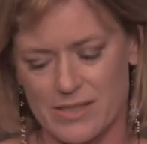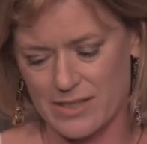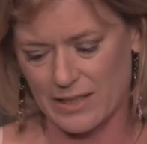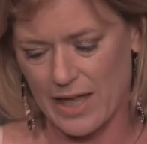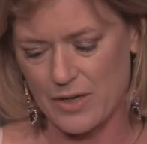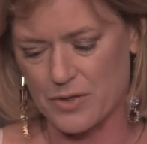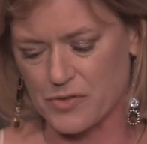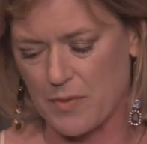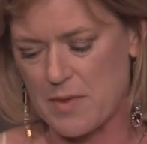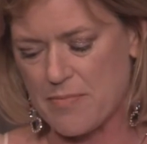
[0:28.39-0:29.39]

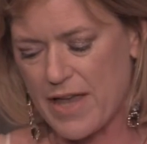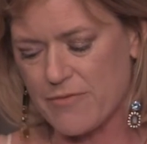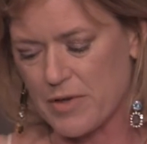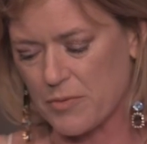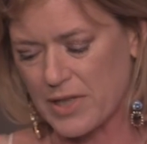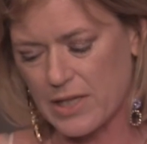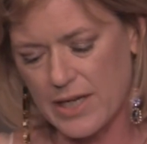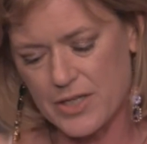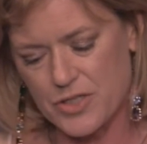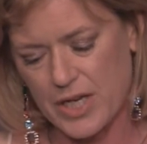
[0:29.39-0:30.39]
stilettos from the pavement when the
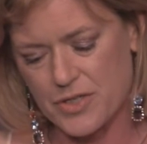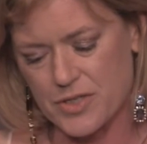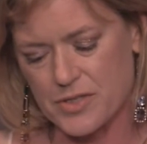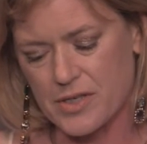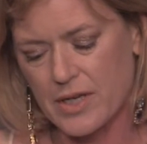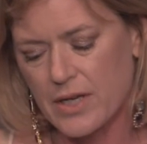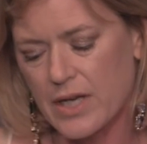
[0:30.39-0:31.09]
light changes.